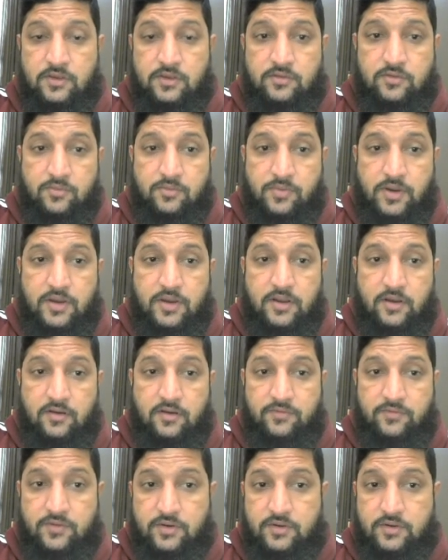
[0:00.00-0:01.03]
So right
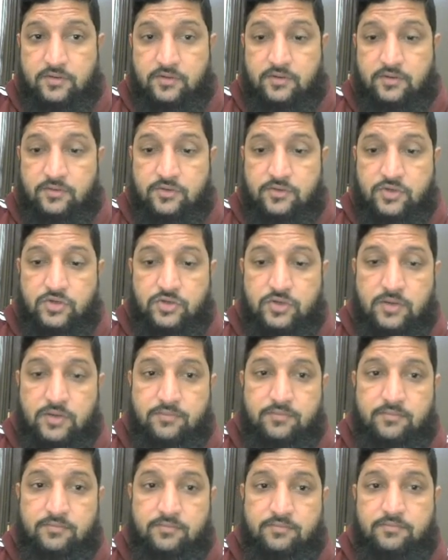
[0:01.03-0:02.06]
after discount should
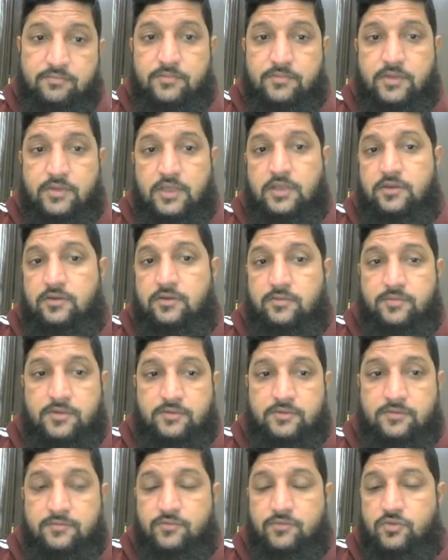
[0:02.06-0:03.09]
come 90
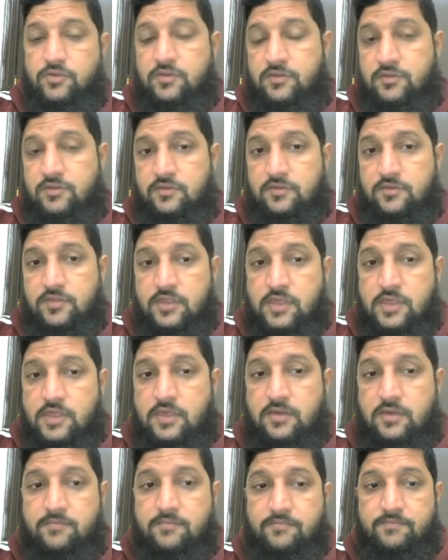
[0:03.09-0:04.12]
rupees. So this is
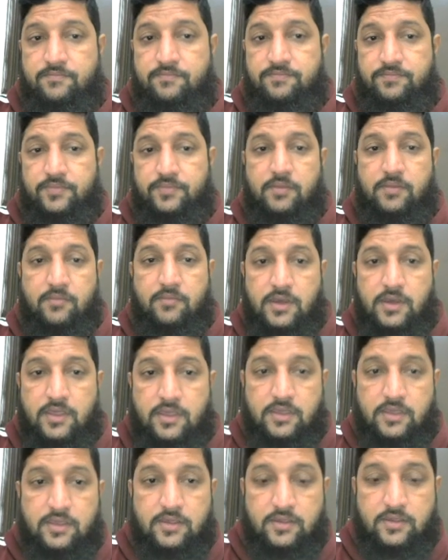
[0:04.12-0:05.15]
the
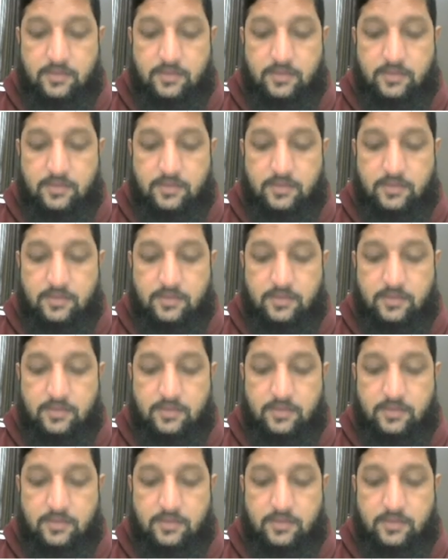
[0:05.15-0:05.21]
my